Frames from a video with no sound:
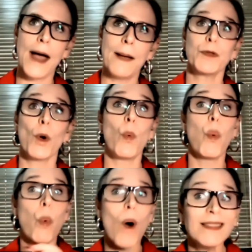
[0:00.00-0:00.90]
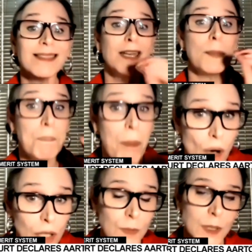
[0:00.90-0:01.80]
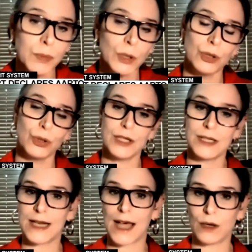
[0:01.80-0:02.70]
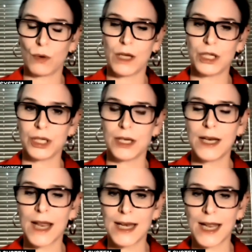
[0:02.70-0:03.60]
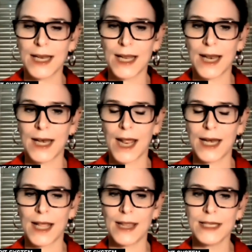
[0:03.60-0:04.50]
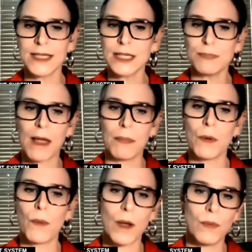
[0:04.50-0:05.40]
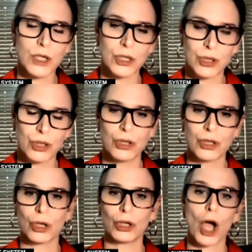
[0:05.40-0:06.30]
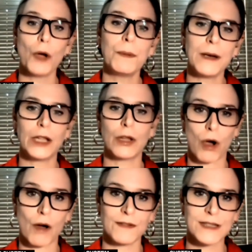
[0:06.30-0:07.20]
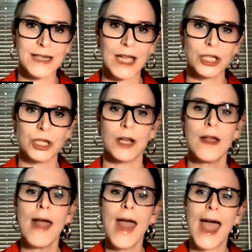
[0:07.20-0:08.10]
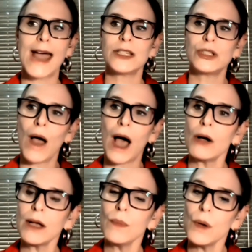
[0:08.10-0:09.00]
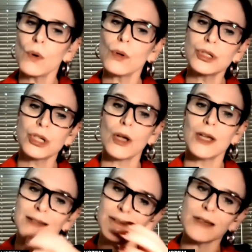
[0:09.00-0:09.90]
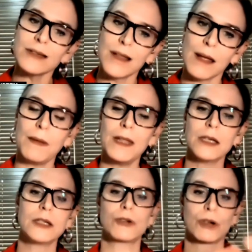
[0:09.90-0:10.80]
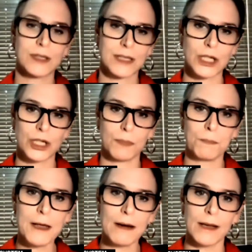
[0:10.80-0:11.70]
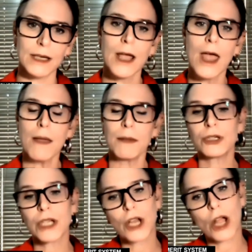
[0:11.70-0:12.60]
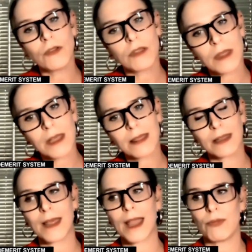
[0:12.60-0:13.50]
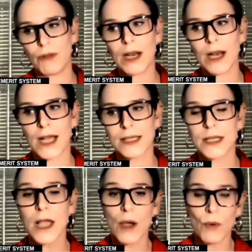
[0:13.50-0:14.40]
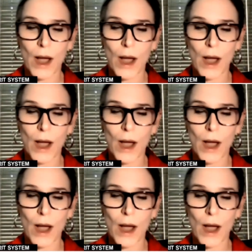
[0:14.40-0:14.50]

and um, what the department will do is another question and, and, and, and, and, and this is maybe where we should start opening the conversation as to how can we also assist them in this transition period because i don't think that they realize